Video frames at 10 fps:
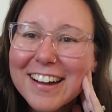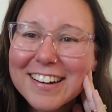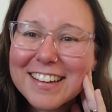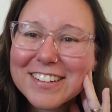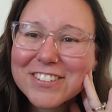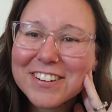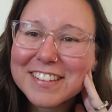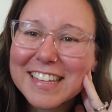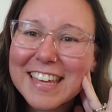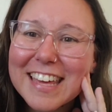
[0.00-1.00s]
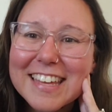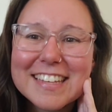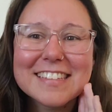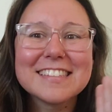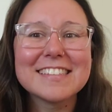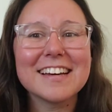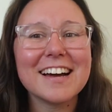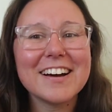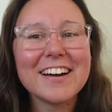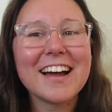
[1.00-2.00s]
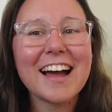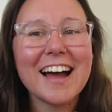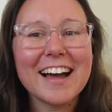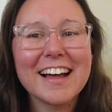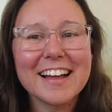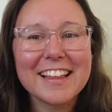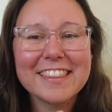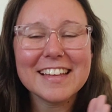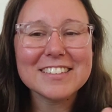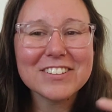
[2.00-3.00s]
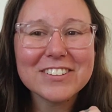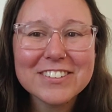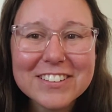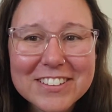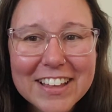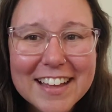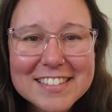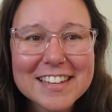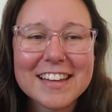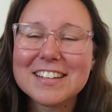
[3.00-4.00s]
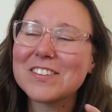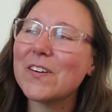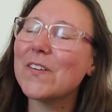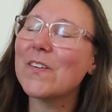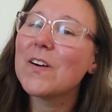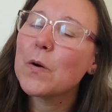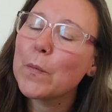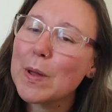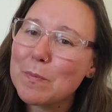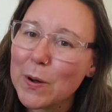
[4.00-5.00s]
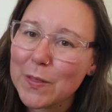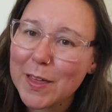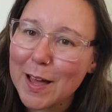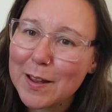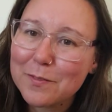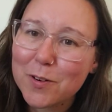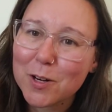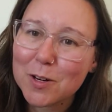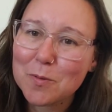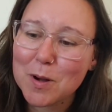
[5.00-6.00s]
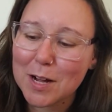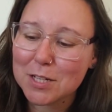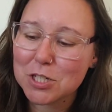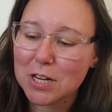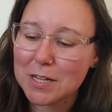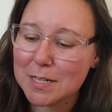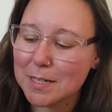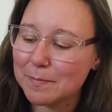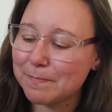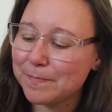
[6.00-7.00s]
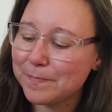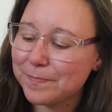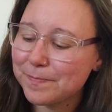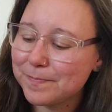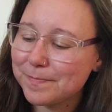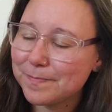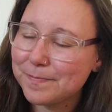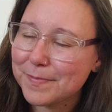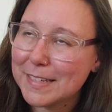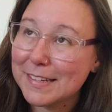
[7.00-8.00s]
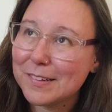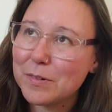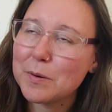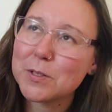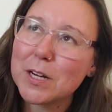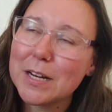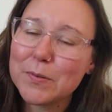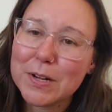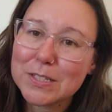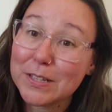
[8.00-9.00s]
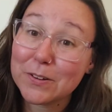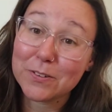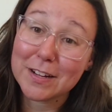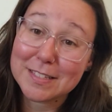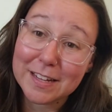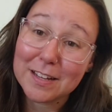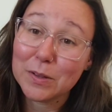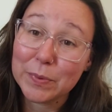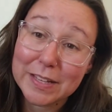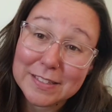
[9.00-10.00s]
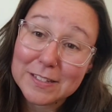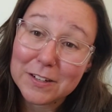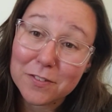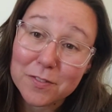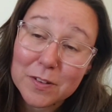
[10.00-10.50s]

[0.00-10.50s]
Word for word: Honey, I Shrunk the Kids. That's a good classic. So we bought that for her to watch. Um, we were trying to watch like all kinds of Halloween stuff